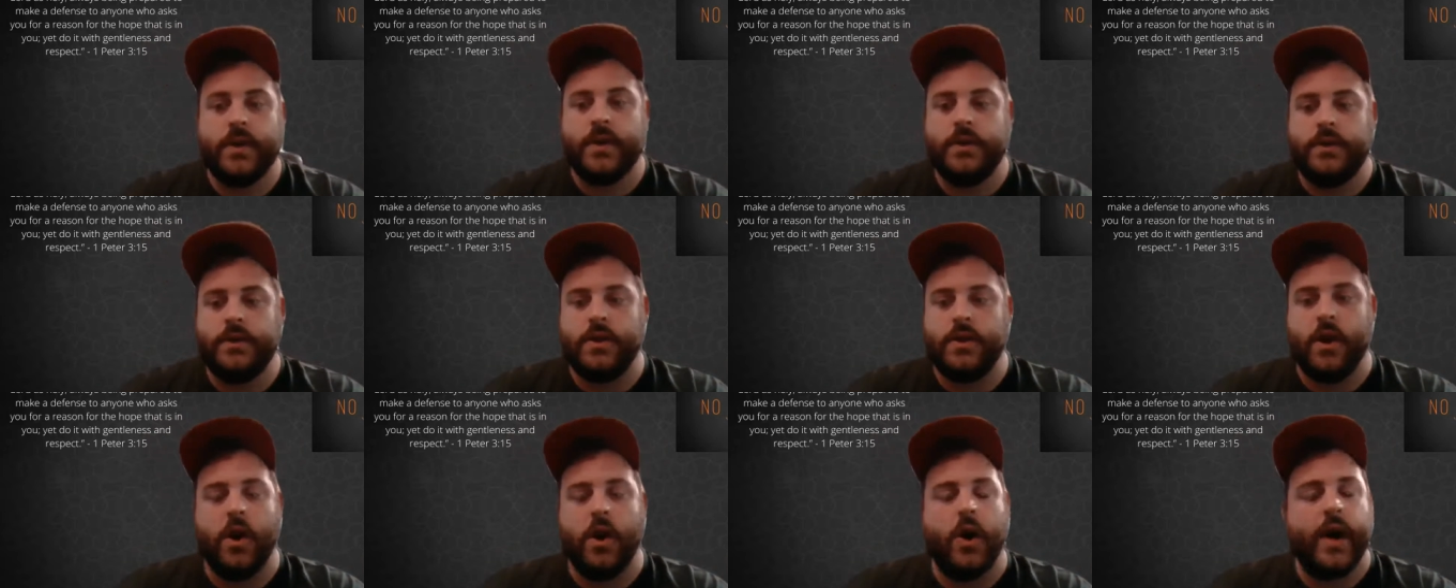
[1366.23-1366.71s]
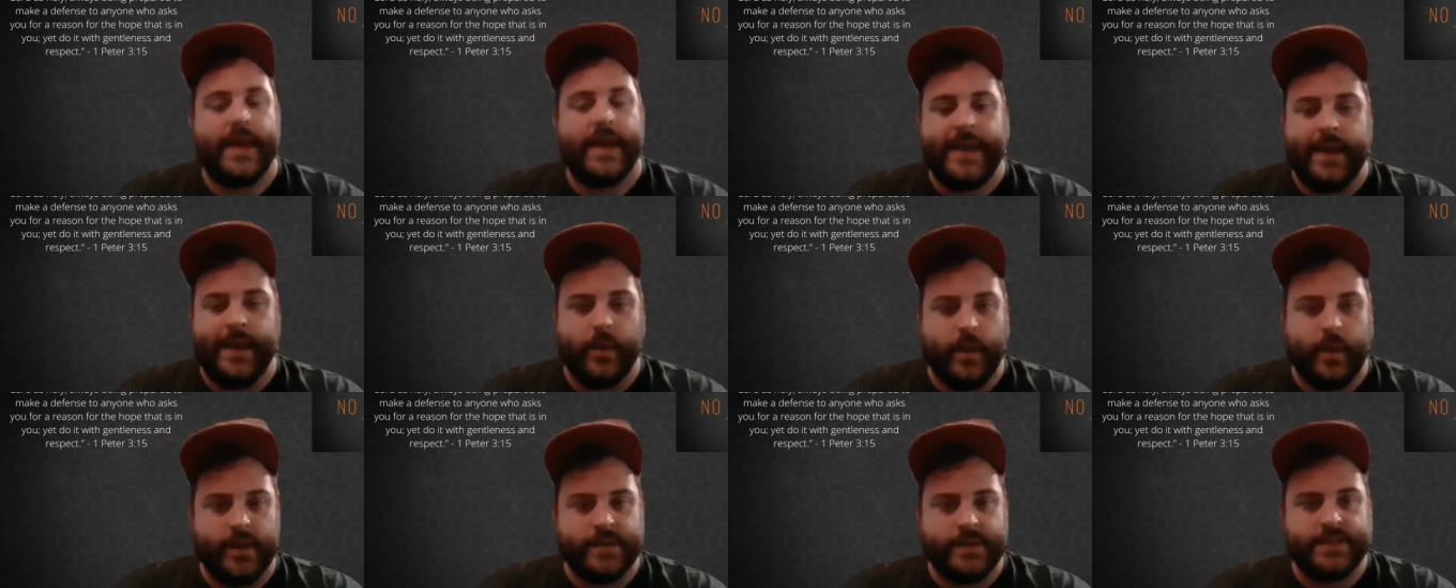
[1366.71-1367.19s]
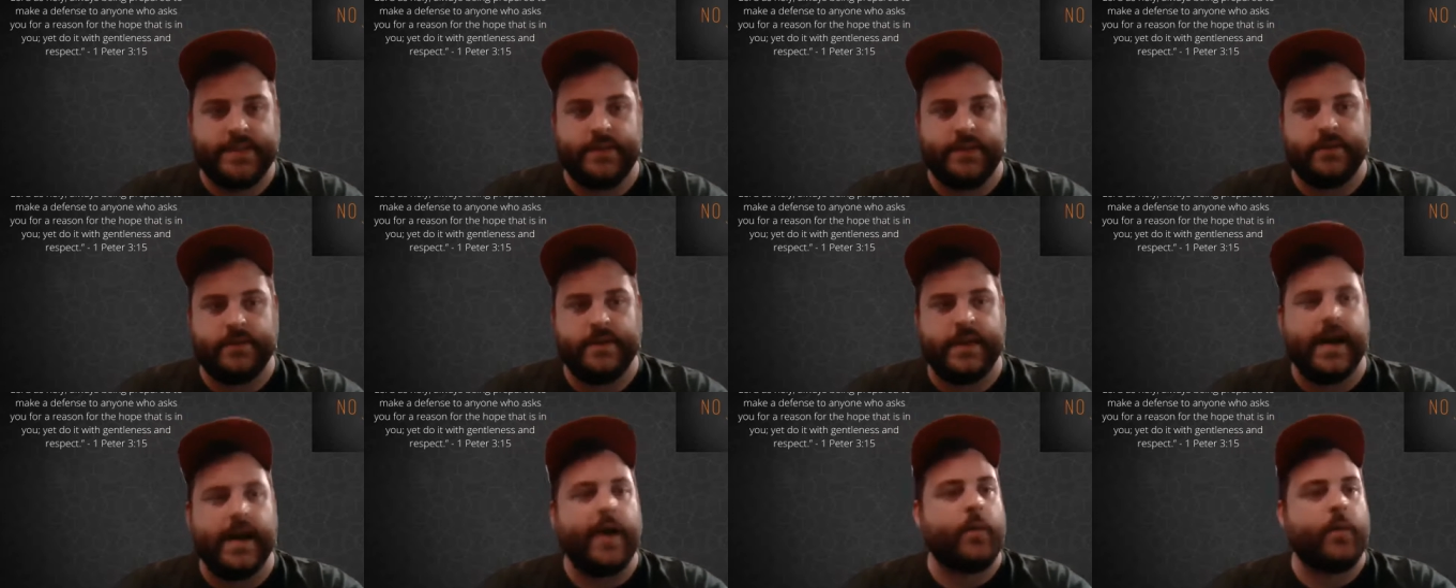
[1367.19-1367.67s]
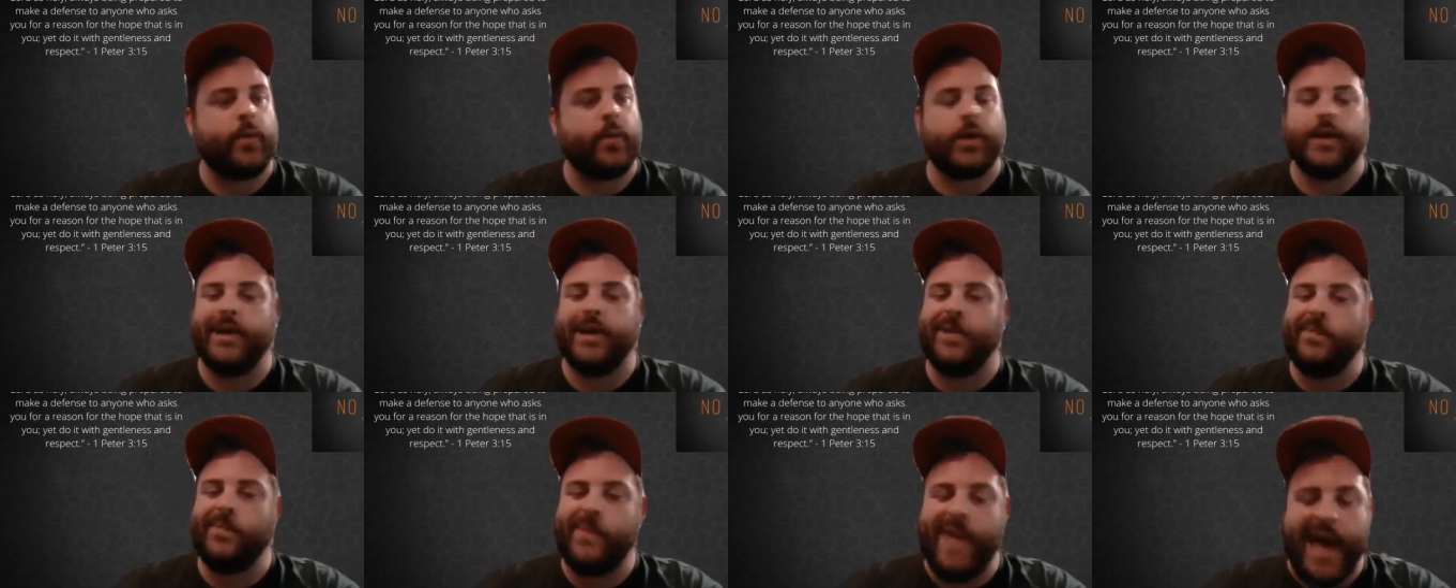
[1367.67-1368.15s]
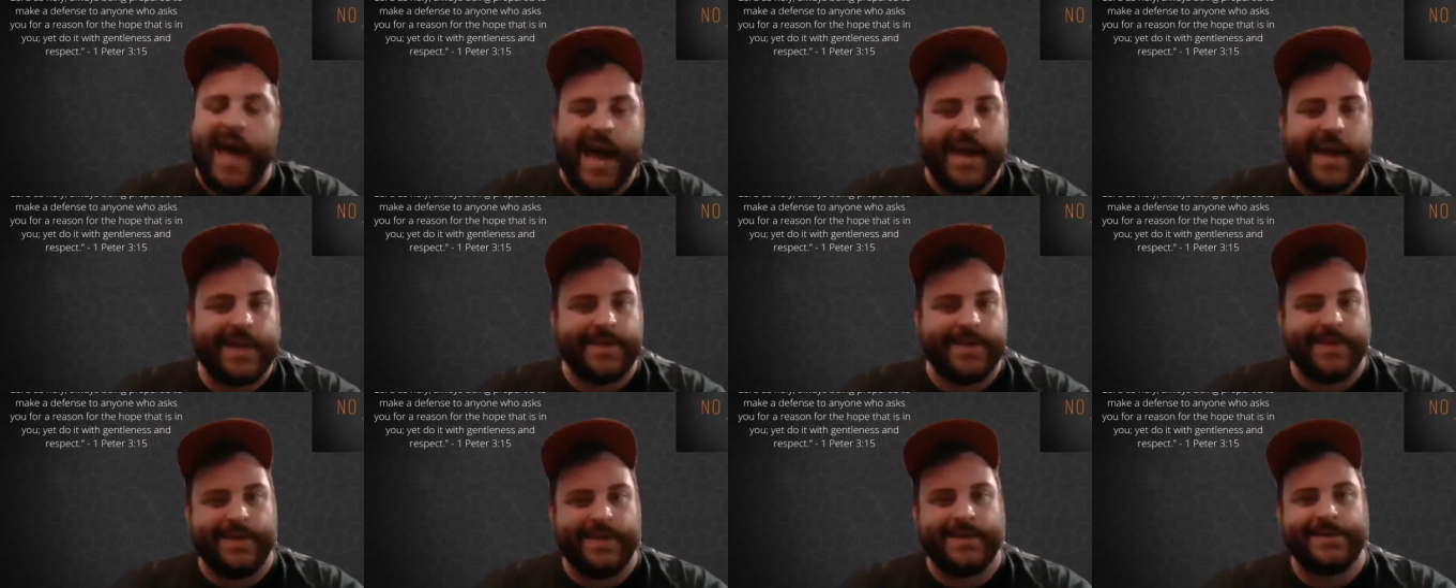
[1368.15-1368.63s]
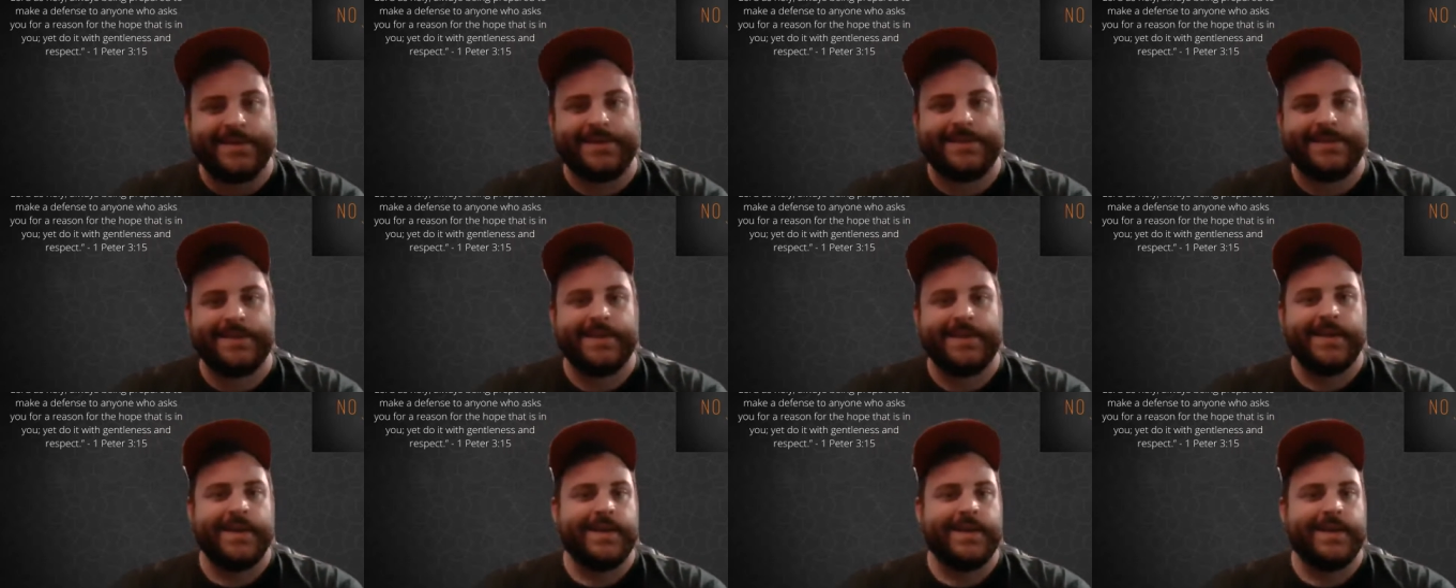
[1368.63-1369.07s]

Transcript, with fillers: Yo, I can't wait to see you tonight. We're going to unpack this.